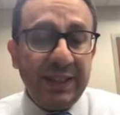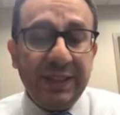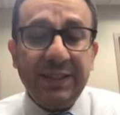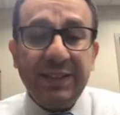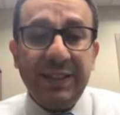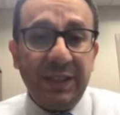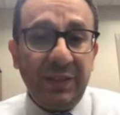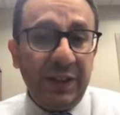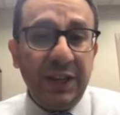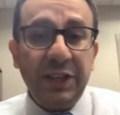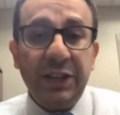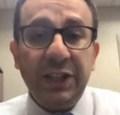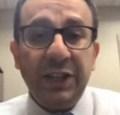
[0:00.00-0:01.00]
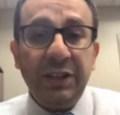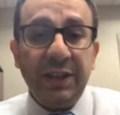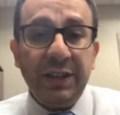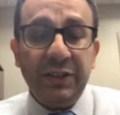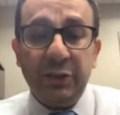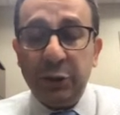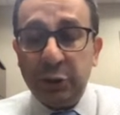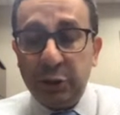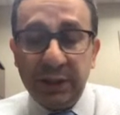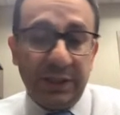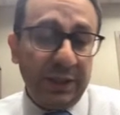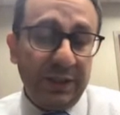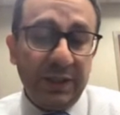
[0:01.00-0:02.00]
It
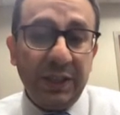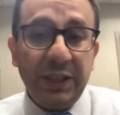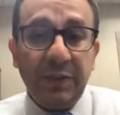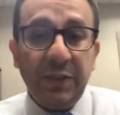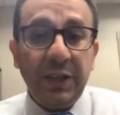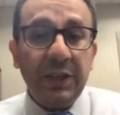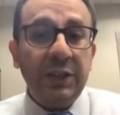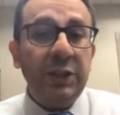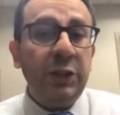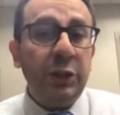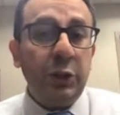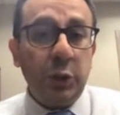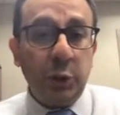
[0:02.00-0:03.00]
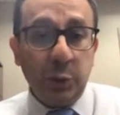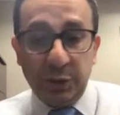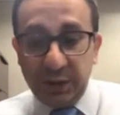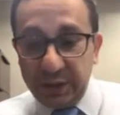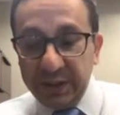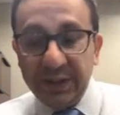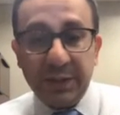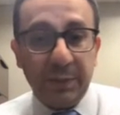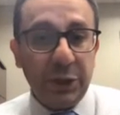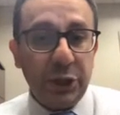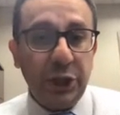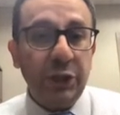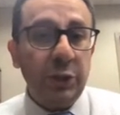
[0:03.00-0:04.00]
is significantly reduced,
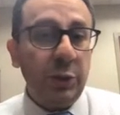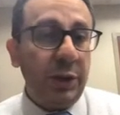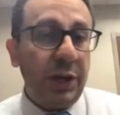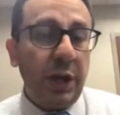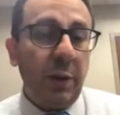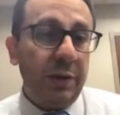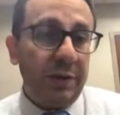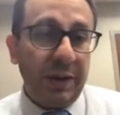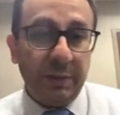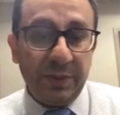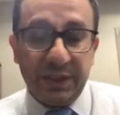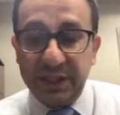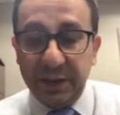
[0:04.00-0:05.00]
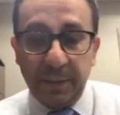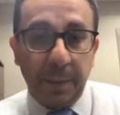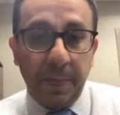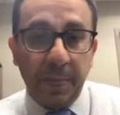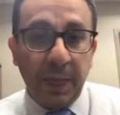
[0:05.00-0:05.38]
especially during our REM sleep.